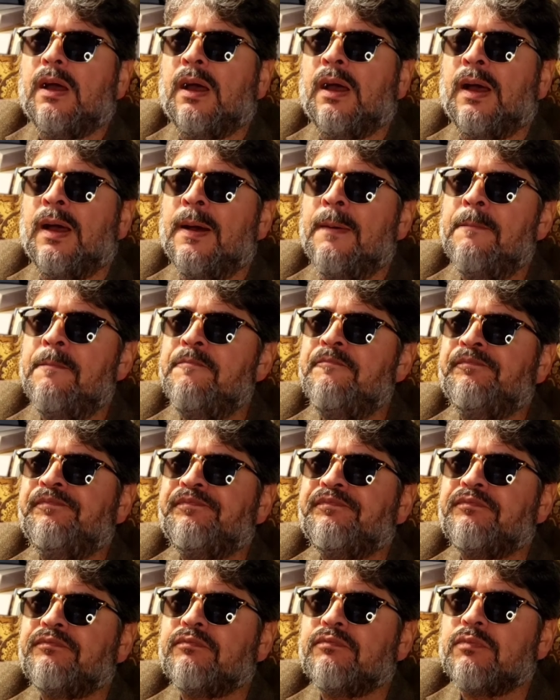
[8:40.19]

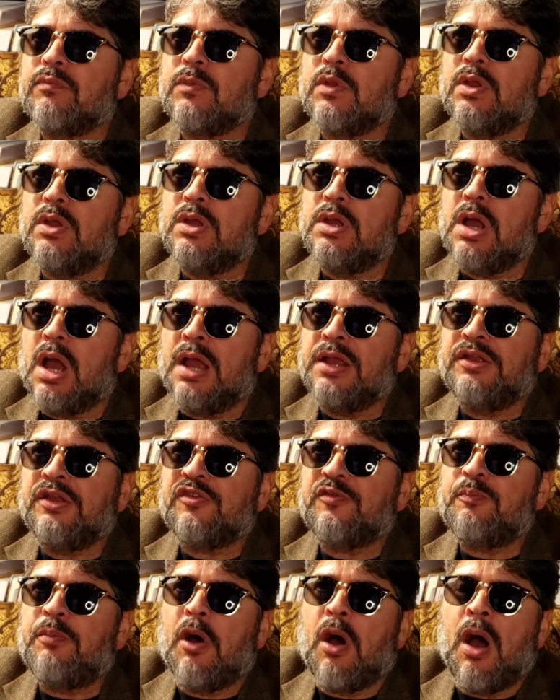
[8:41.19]
I
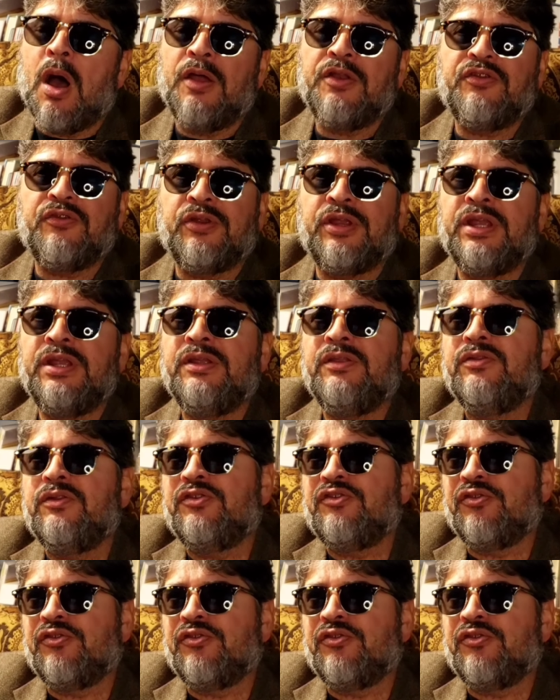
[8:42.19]
guess pondering